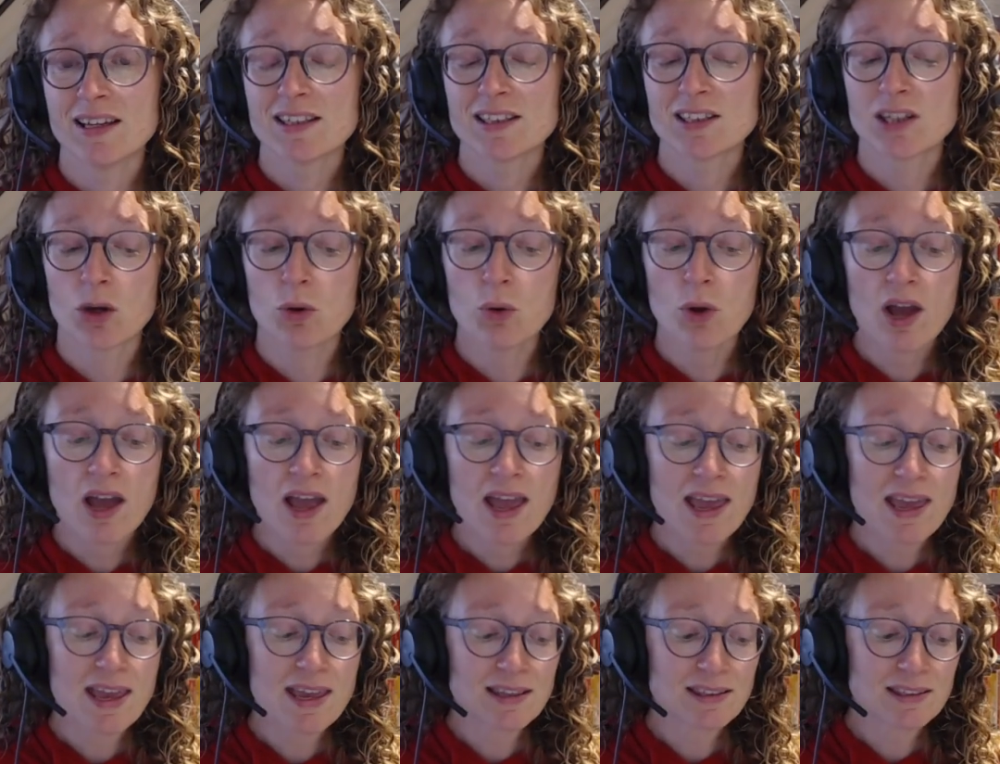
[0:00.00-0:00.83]
So
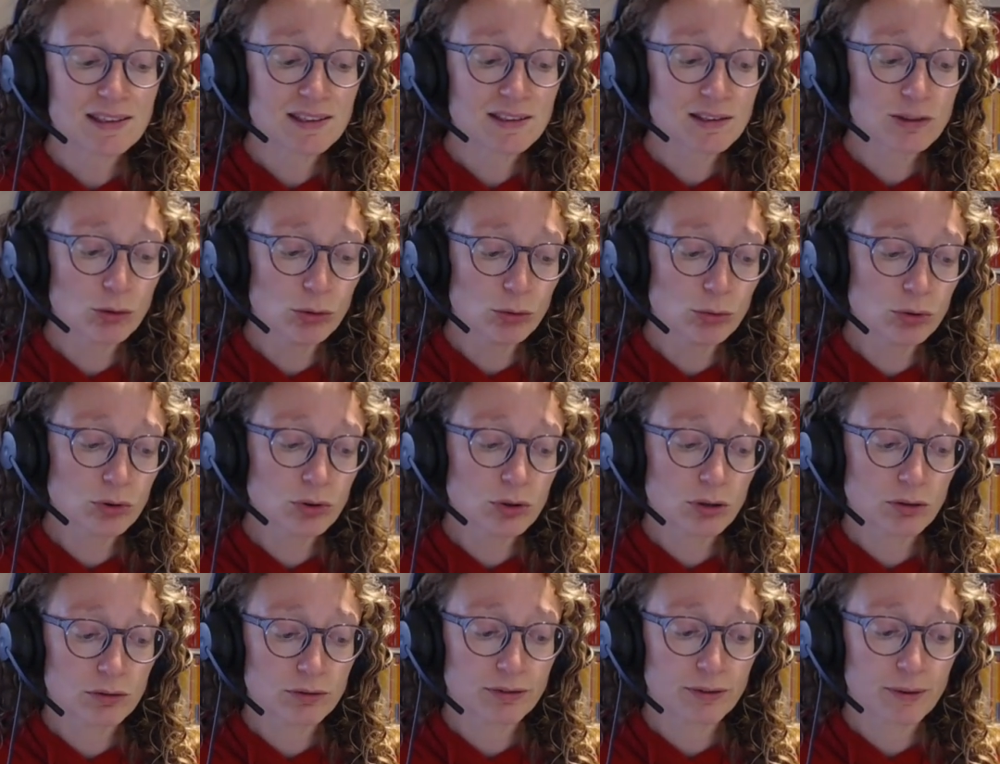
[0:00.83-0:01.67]
it's
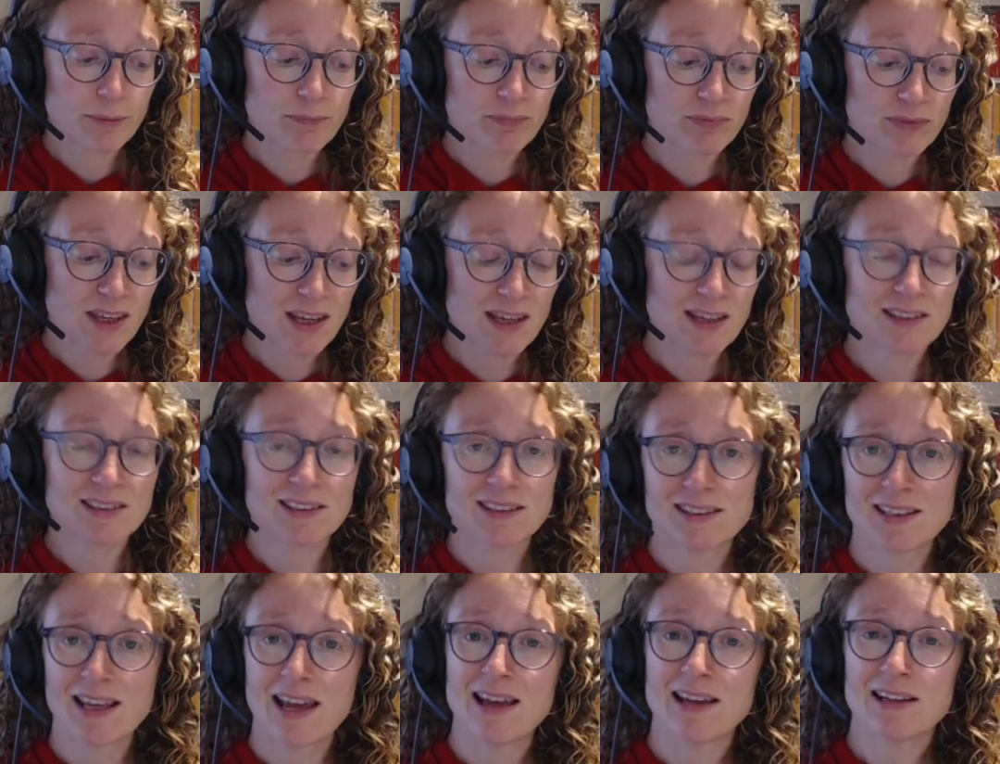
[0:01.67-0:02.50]
sort of it's
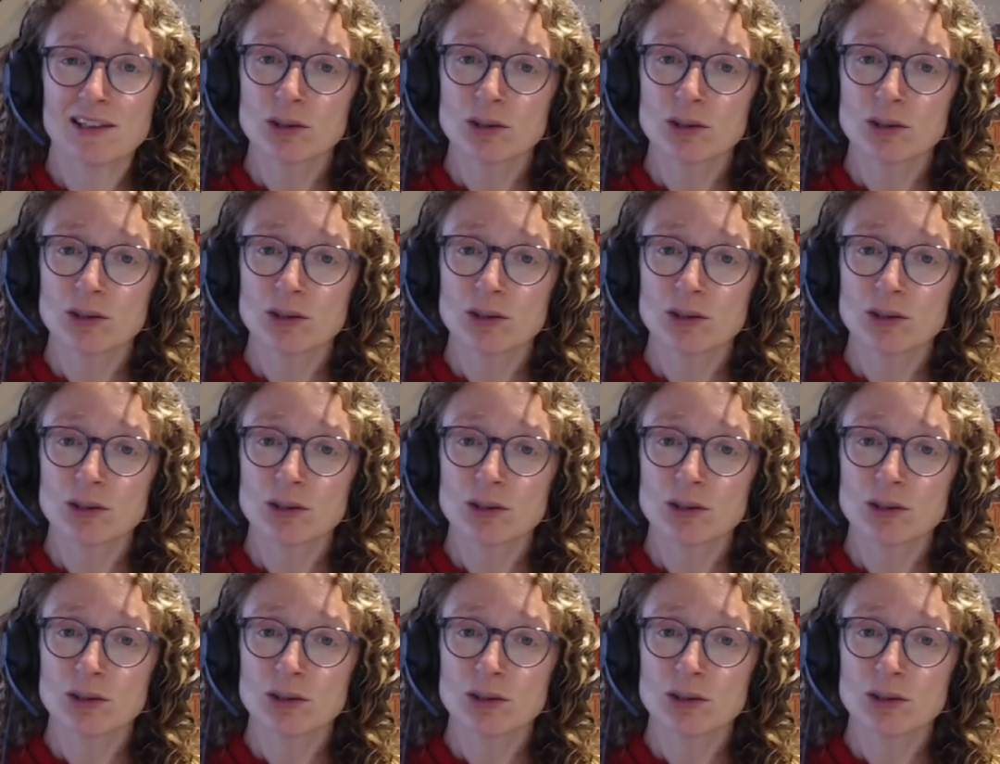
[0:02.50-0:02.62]
to say it